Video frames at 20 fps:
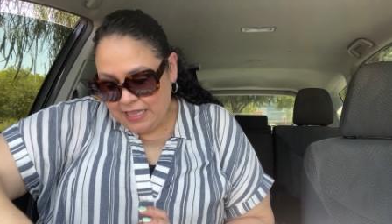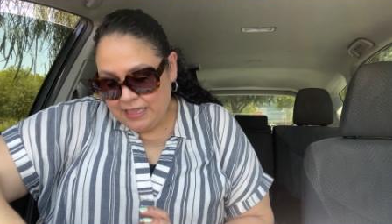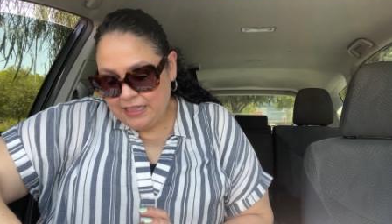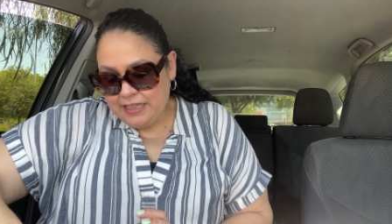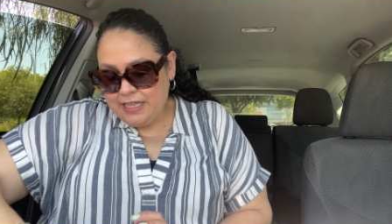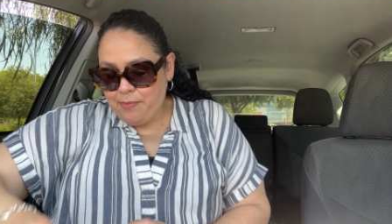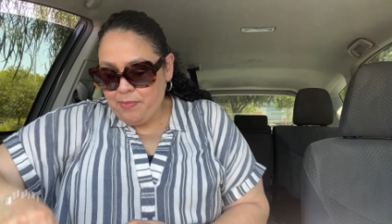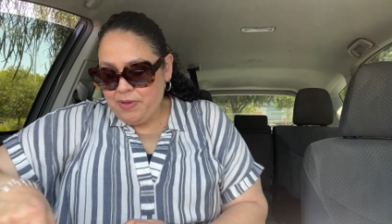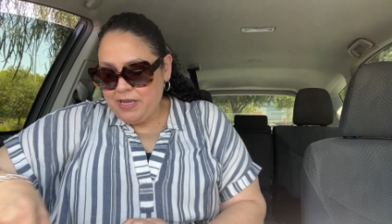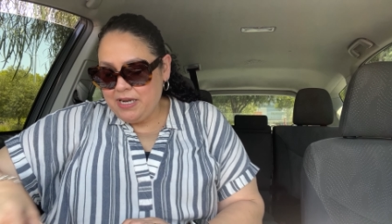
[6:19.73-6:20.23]

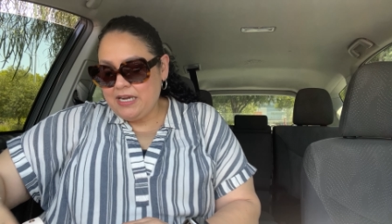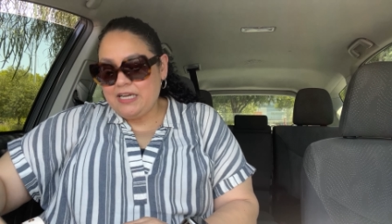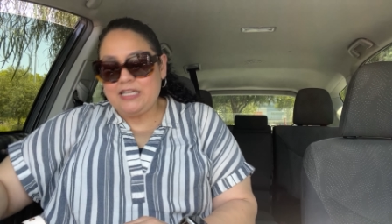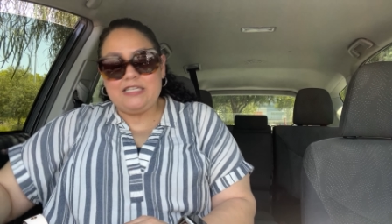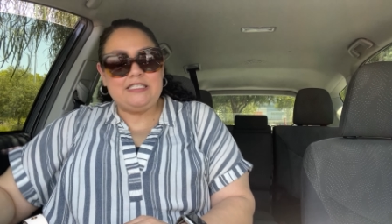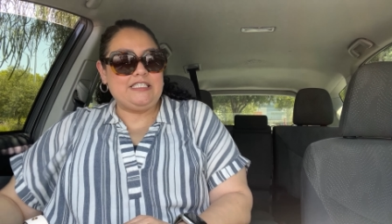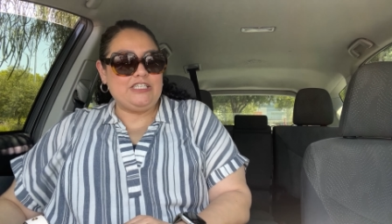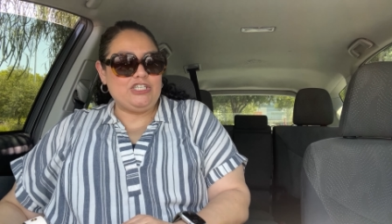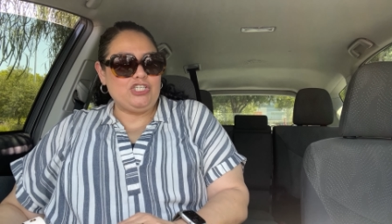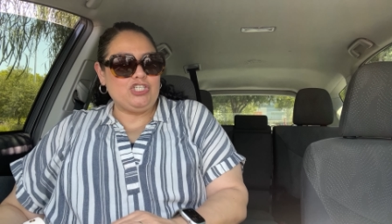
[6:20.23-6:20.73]
limited
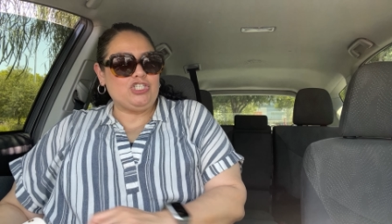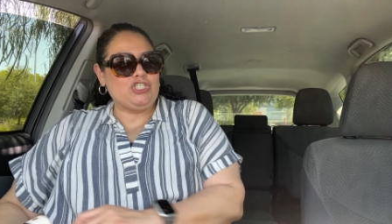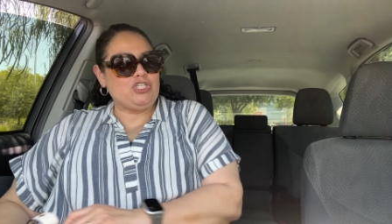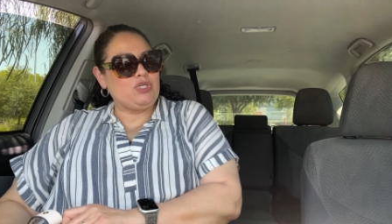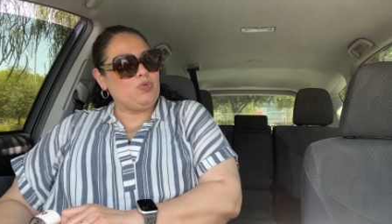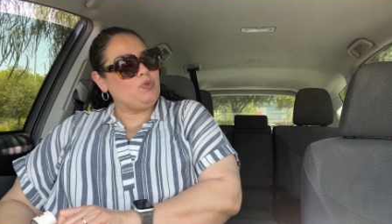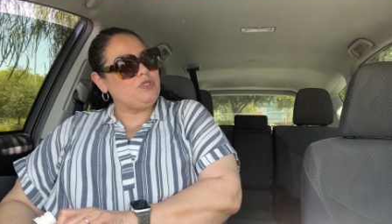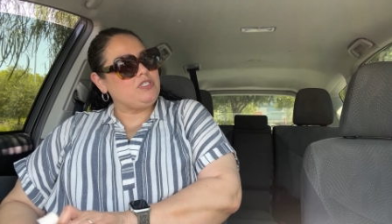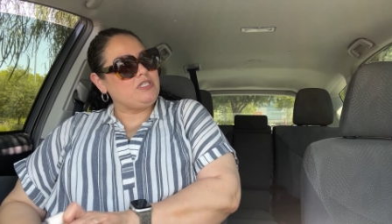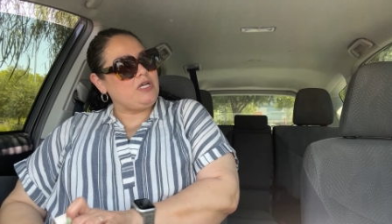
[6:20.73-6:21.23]

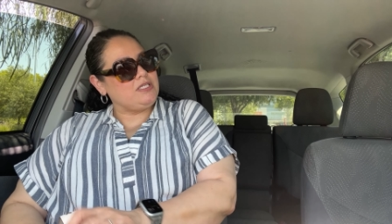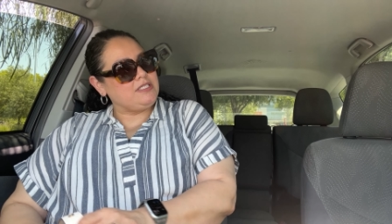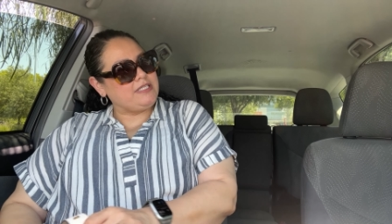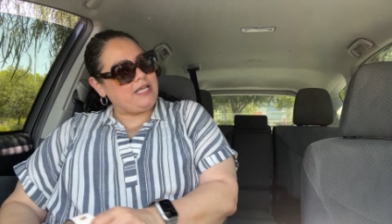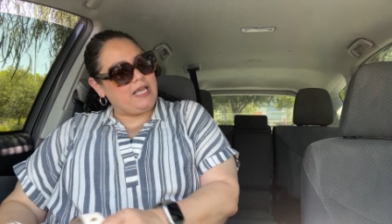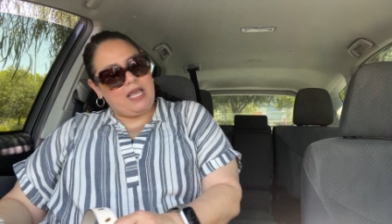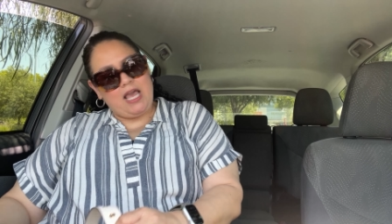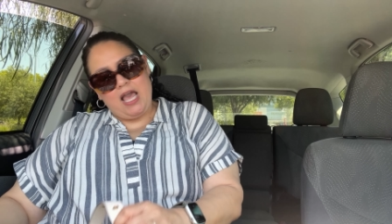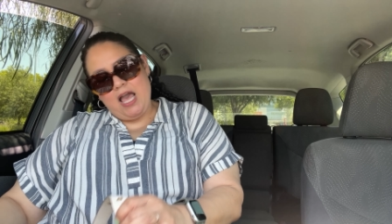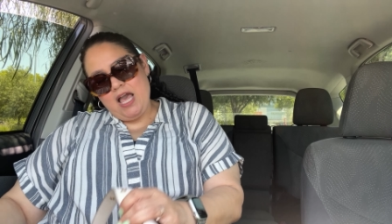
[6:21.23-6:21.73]
edition, which I was
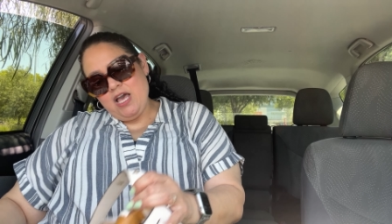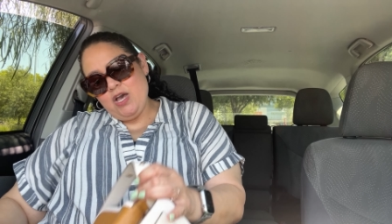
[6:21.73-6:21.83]
like,